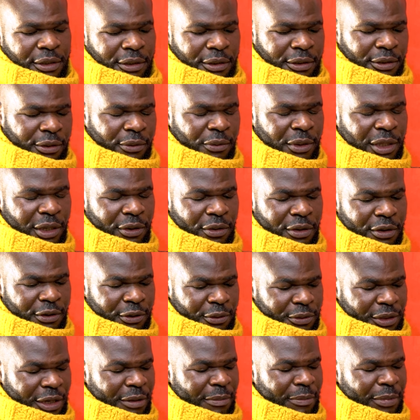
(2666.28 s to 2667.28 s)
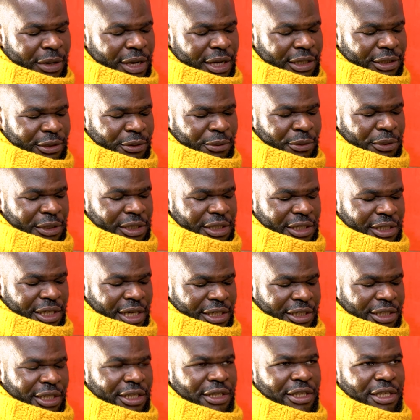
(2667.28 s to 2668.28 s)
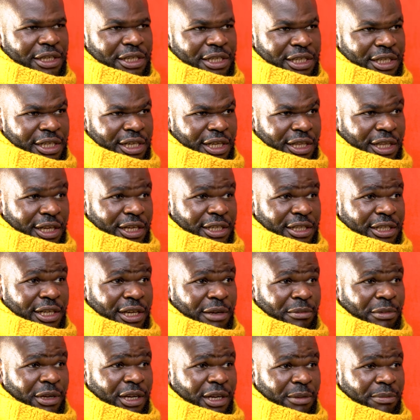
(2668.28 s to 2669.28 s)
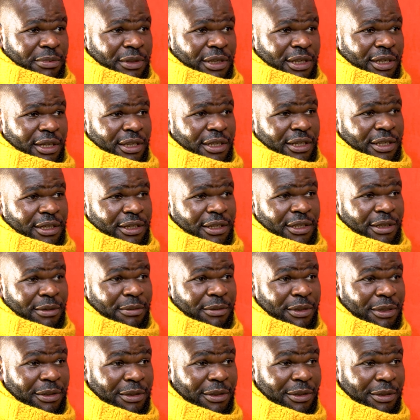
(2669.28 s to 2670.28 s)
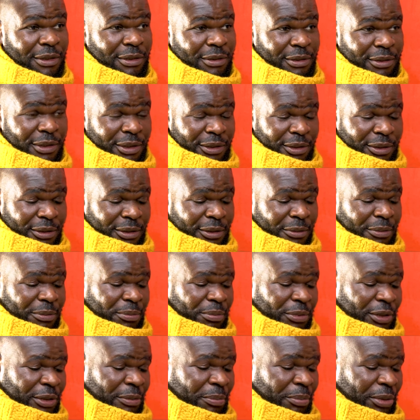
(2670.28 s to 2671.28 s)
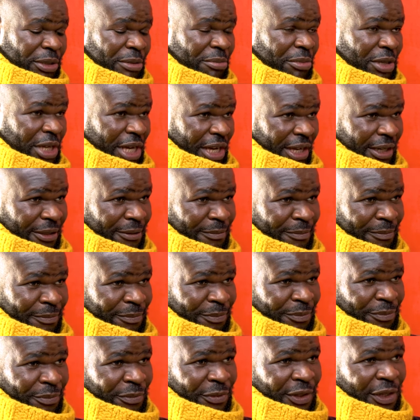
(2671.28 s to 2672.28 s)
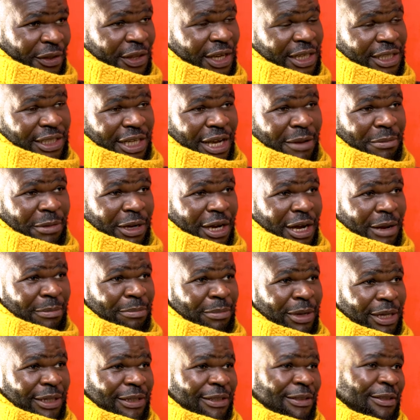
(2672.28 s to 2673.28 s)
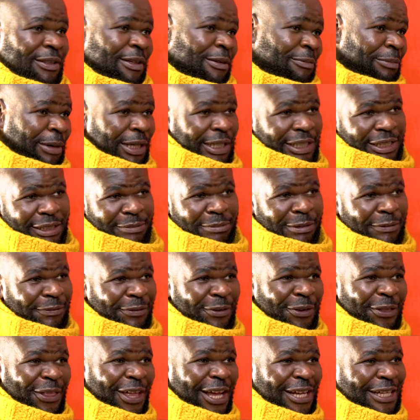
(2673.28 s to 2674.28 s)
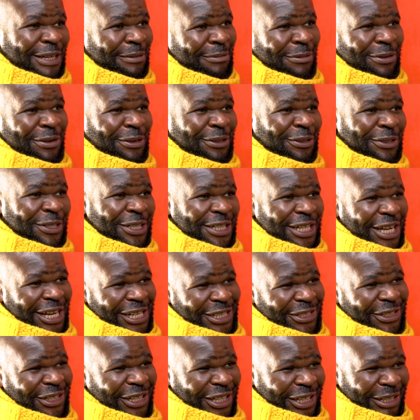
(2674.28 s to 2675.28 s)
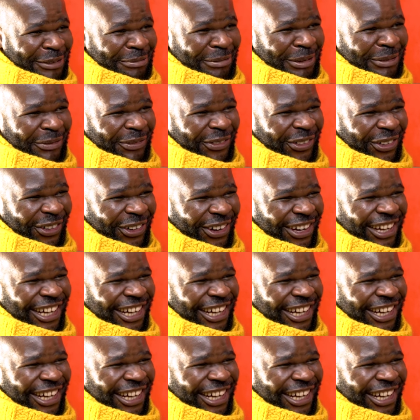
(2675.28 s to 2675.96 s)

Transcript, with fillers: we are going to come back to discussing the dinner that is coming up the oh, the, yes. the, the, the, the, the premiere the premiere that's coming up. But but before that, I'm going to indulge a little bit. Yeah.